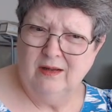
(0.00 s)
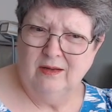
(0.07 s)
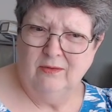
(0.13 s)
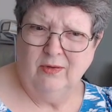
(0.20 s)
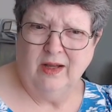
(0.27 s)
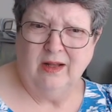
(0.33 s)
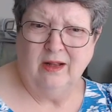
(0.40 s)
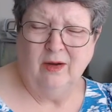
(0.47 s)

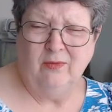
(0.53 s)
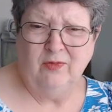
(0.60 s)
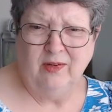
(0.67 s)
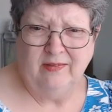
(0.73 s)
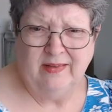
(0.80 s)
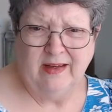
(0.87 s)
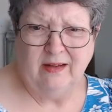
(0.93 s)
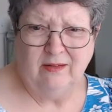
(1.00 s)
Well, hopefully
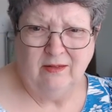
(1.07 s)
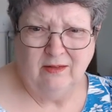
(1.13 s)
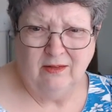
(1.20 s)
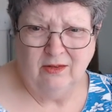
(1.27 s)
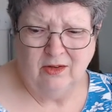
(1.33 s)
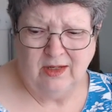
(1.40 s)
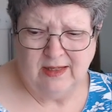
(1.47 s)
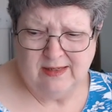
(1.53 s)
they'll
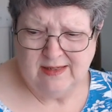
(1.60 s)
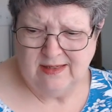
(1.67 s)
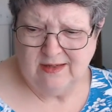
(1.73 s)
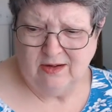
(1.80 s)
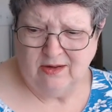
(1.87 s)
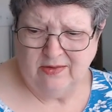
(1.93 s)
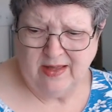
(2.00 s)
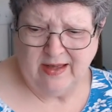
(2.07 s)
look into
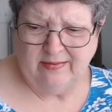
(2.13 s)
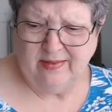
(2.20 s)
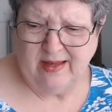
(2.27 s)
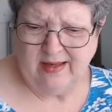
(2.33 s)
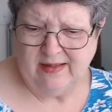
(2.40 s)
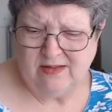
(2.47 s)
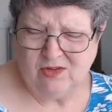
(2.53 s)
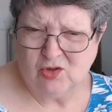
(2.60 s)
all that. That
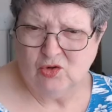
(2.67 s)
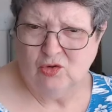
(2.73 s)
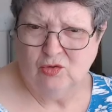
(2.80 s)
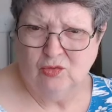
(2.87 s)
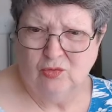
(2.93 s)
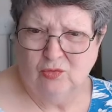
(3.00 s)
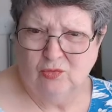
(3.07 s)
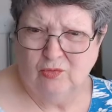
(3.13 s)
is
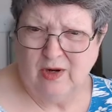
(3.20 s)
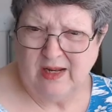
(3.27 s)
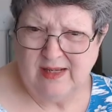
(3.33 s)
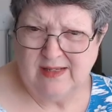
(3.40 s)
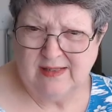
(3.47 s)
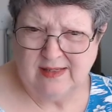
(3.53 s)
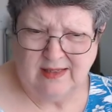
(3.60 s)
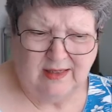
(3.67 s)

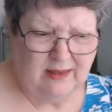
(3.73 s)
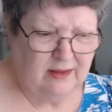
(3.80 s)
crazy.